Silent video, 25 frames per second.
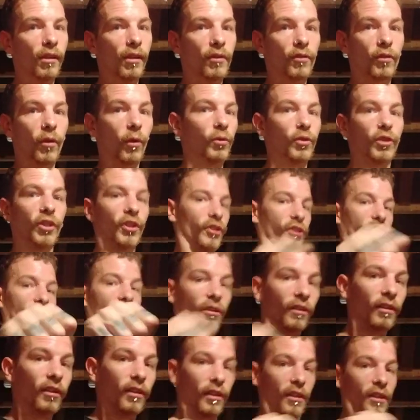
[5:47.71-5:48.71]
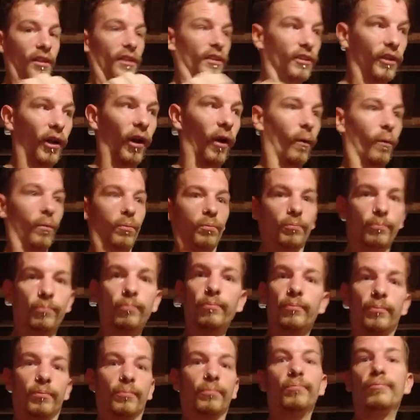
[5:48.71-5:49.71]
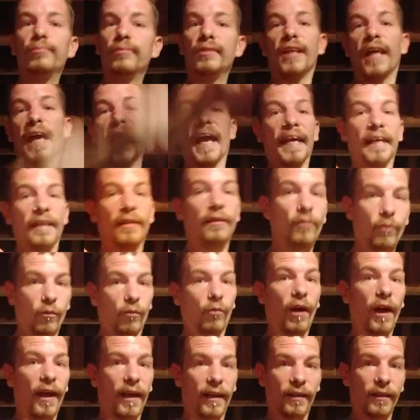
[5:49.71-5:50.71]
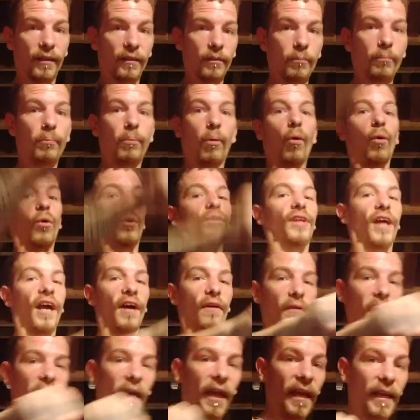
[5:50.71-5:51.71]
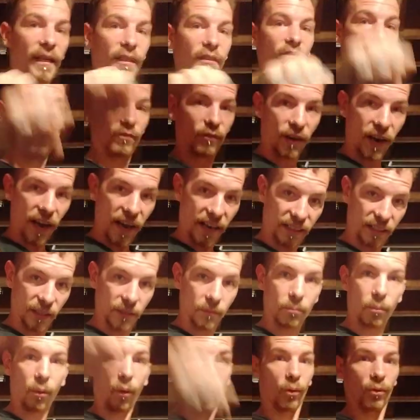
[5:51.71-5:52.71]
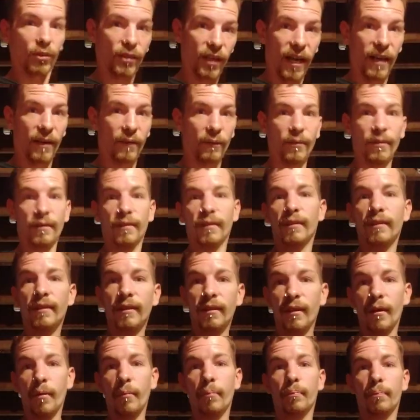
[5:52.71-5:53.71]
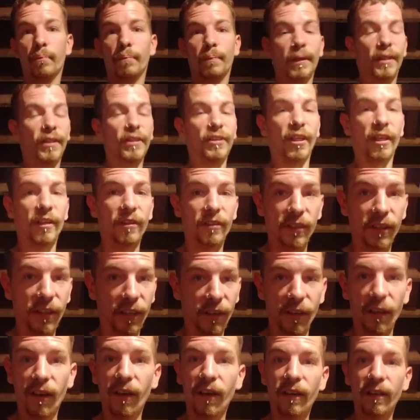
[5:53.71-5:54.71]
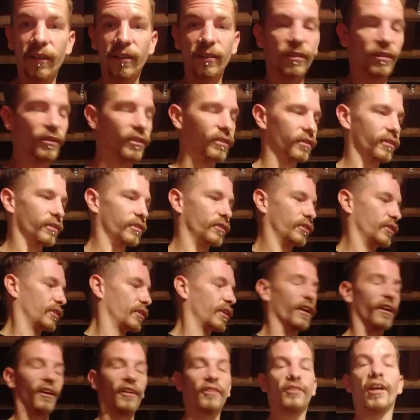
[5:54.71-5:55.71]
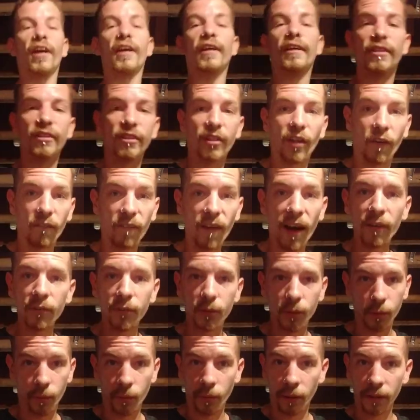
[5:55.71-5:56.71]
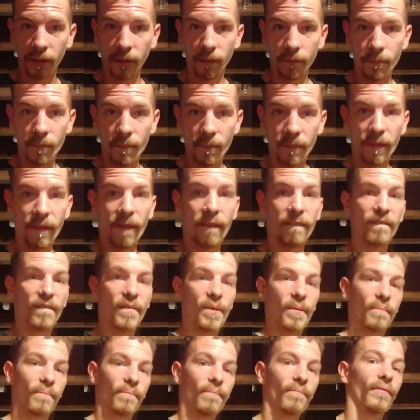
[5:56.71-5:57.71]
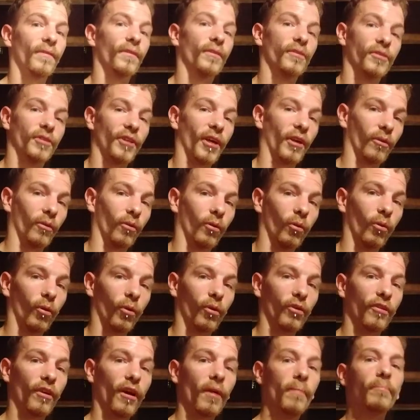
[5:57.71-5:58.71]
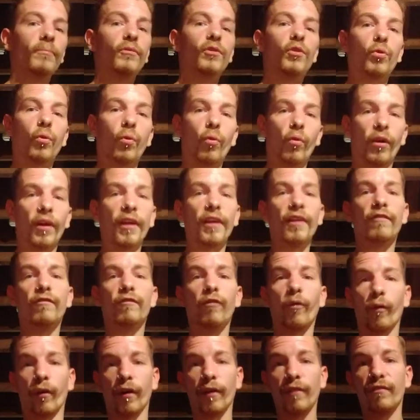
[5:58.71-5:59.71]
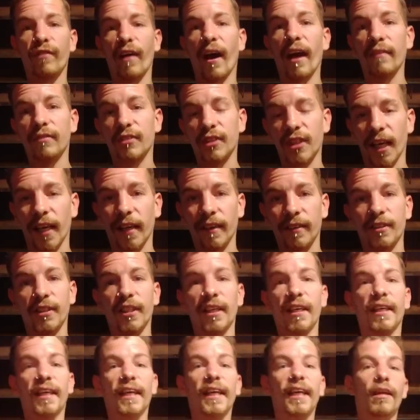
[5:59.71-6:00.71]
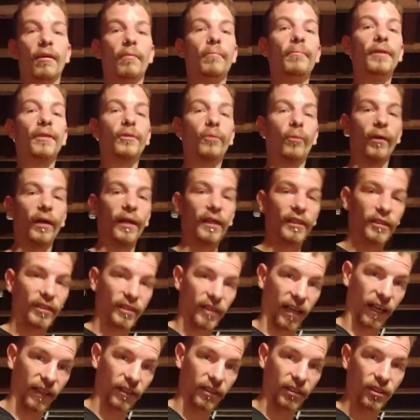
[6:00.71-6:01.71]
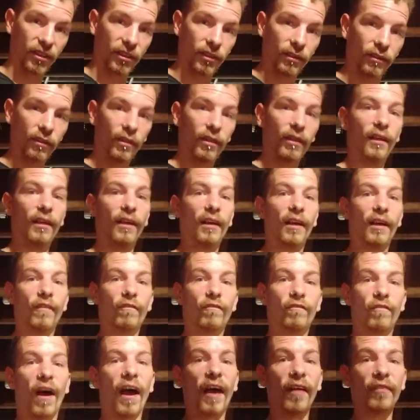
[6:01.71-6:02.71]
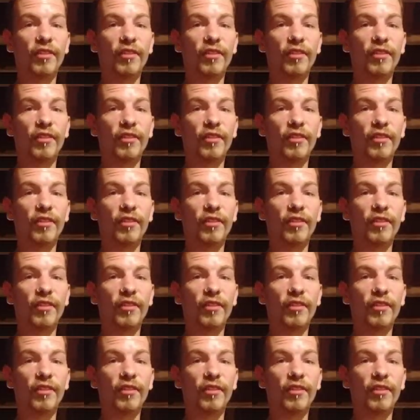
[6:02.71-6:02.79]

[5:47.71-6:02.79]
don't just, 8 racket, pull down, 8 racket, pull down, because then you're gonna tire yourself out too quick. General rule of thumb: 20 to 45 seconds in between sets. 5